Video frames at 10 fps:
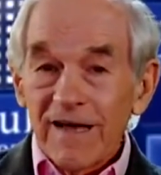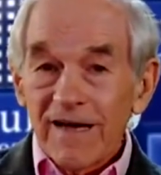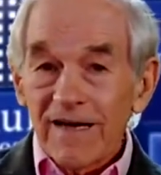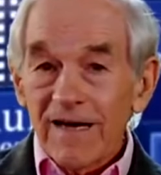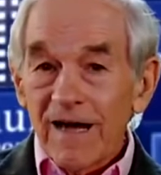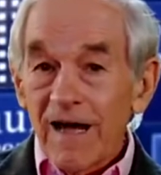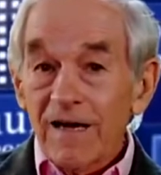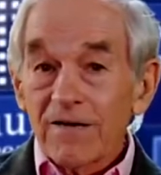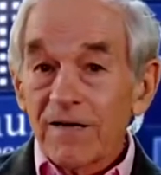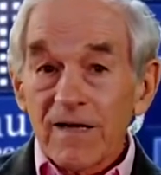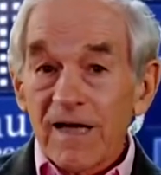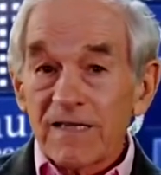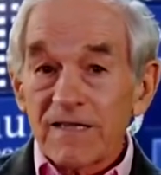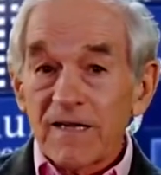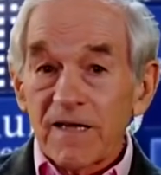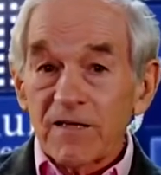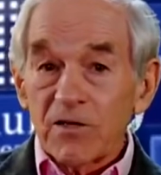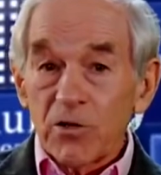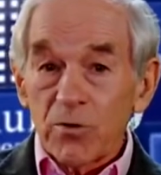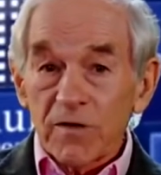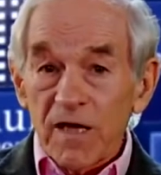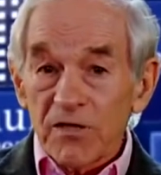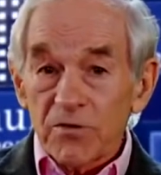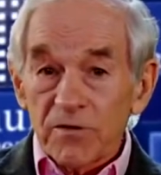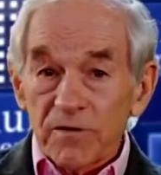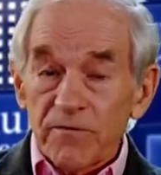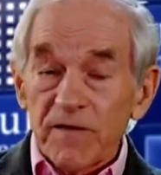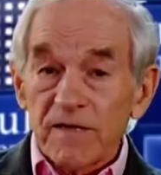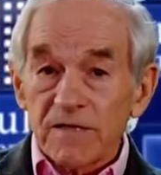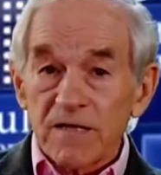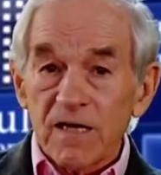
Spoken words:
I don't think it has anything to do with national defense.